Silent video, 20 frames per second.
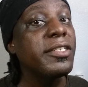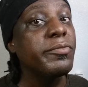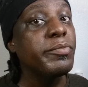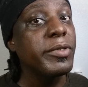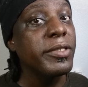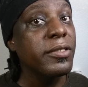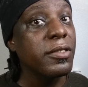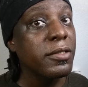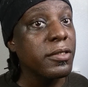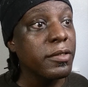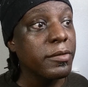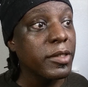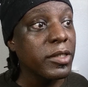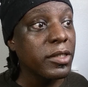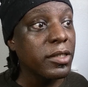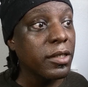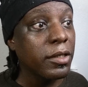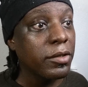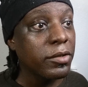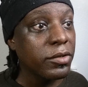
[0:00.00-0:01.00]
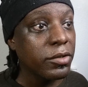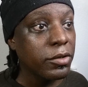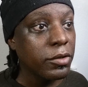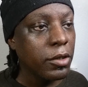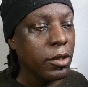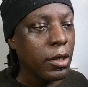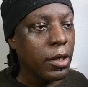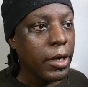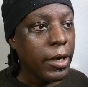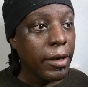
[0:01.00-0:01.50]
businessman tells you,
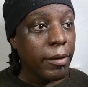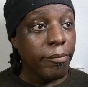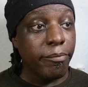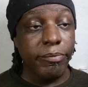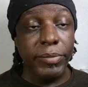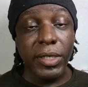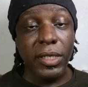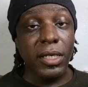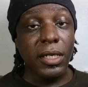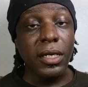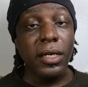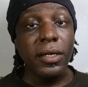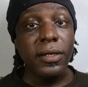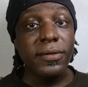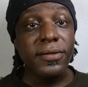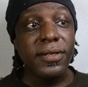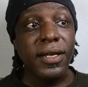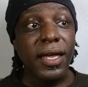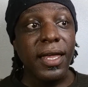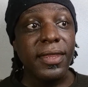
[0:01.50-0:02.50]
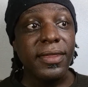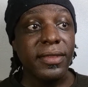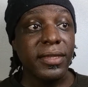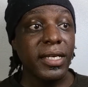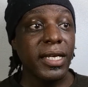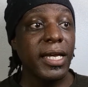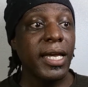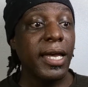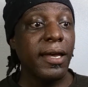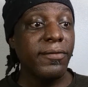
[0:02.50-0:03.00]
because
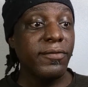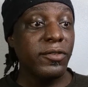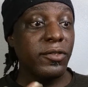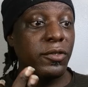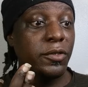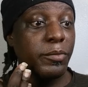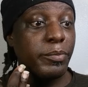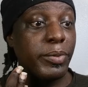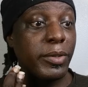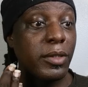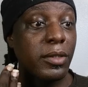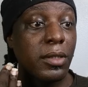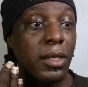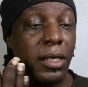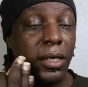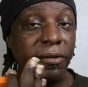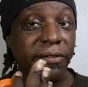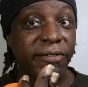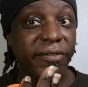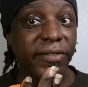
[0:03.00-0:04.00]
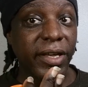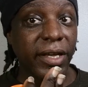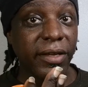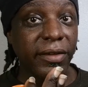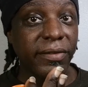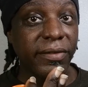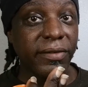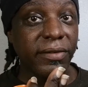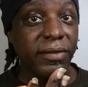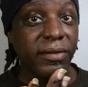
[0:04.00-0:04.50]
they have to put on a
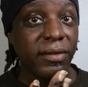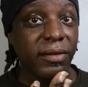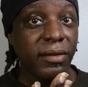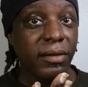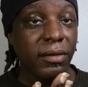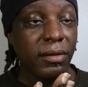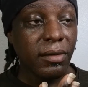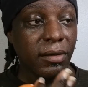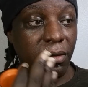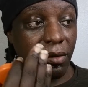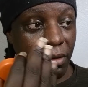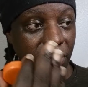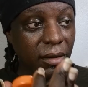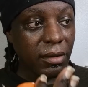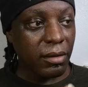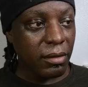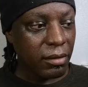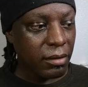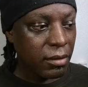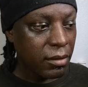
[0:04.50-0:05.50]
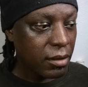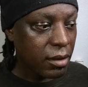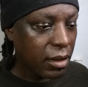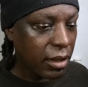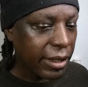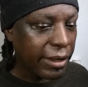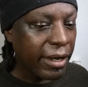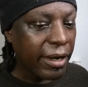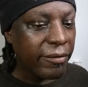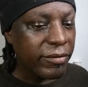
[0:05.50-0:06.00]
face.
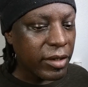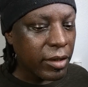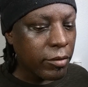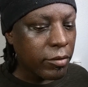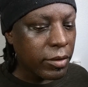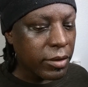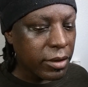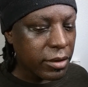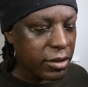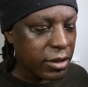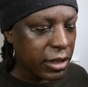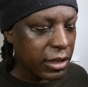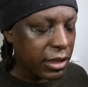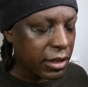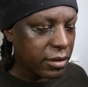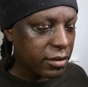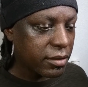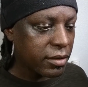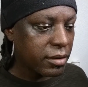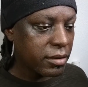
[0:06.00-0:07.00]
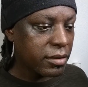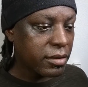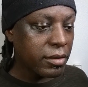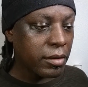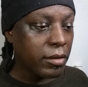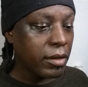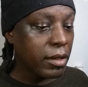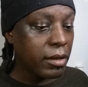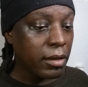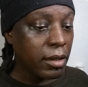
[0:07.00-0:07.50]
I've dealt with the Chinese,
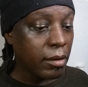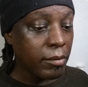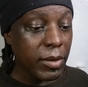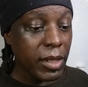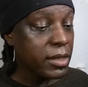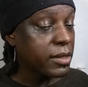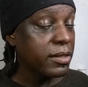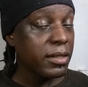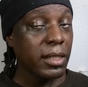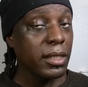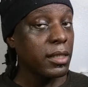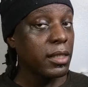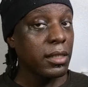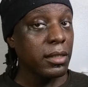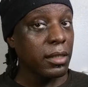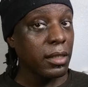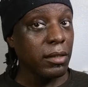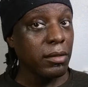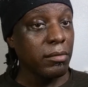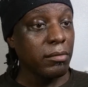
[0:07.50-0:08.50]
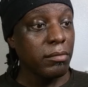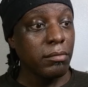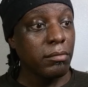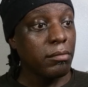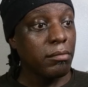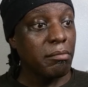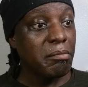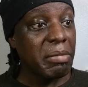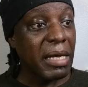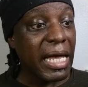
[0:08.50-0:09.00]
so I'm not saying anything
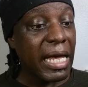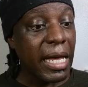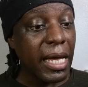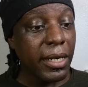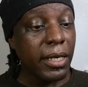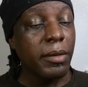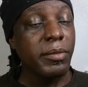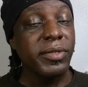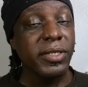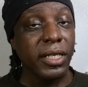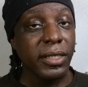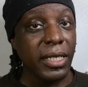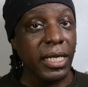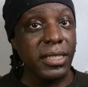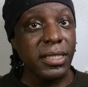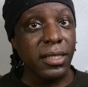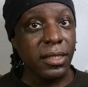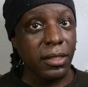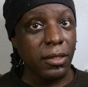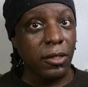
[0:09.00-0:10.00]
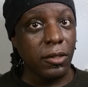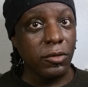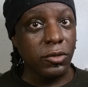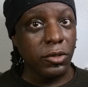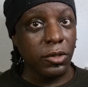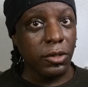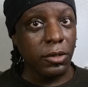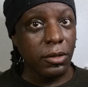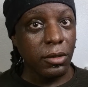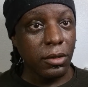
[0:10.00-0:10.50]
bad. I'm saying that's the
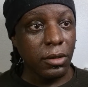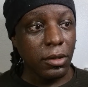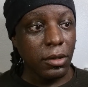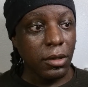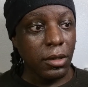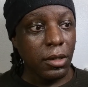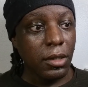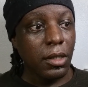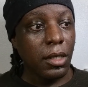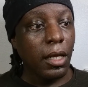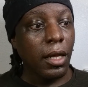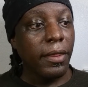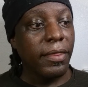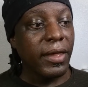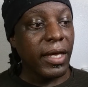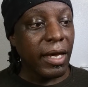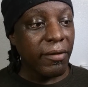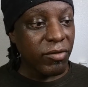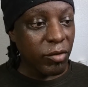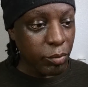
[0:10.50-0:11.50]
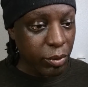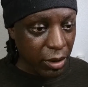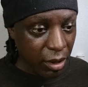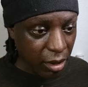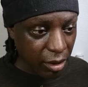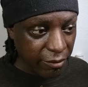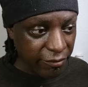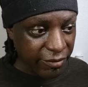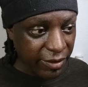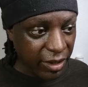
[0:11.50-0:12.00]
culture. They have to put
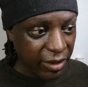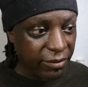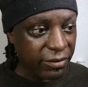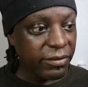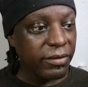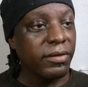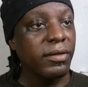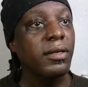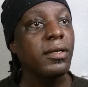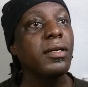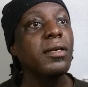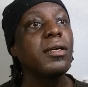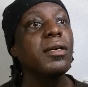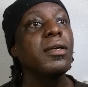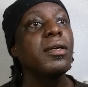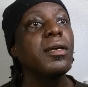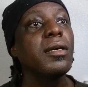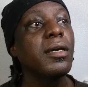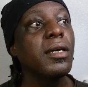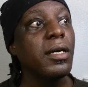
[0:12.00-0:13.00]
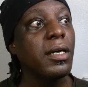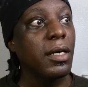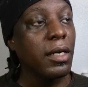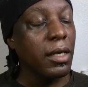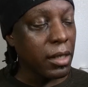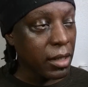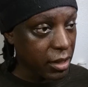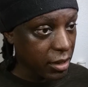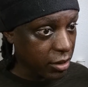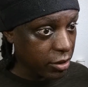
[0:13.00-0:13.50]
on a face,
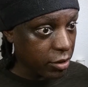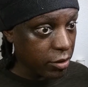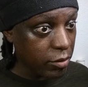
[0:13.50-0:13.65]
and